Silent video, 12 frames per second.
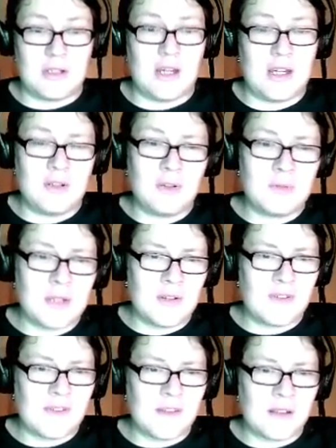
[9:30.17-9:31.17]
I know now
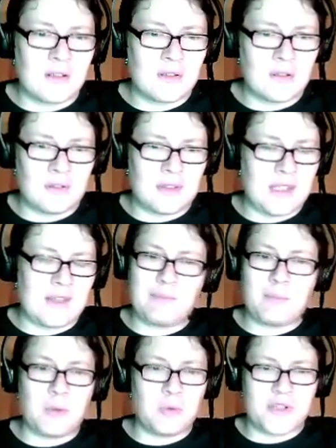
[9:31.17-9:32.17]
as an adult that's
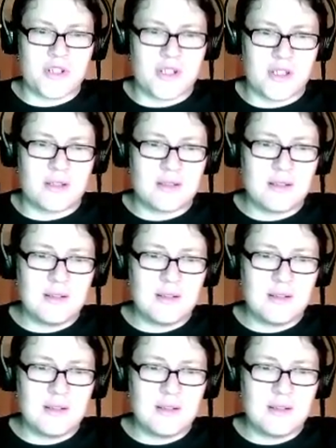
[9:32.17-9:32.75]
bullshit,